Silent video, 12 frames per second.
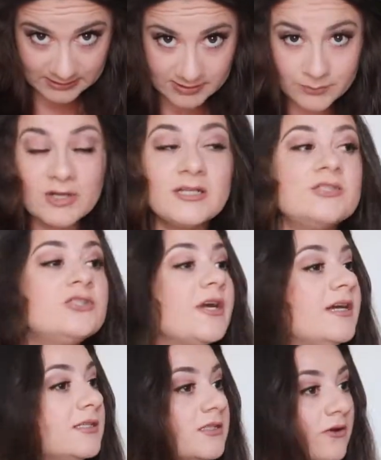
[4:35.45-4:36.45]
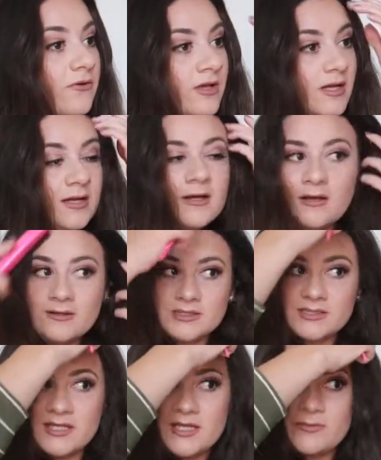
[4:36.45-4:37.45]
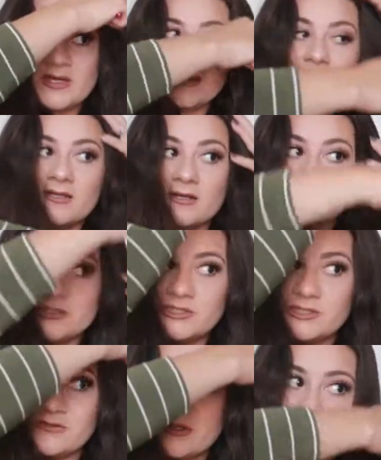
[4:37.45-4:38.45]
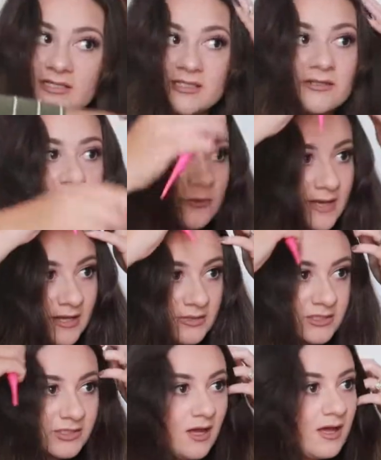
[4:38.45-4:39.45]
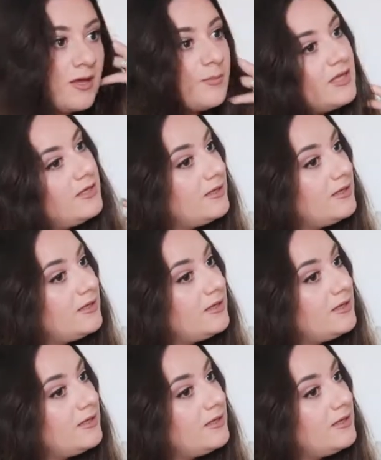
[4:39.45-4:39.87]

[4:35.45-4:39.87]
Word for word: It's pretty straight, so I'll just keep it. And then I'll just do this a little bit on the top.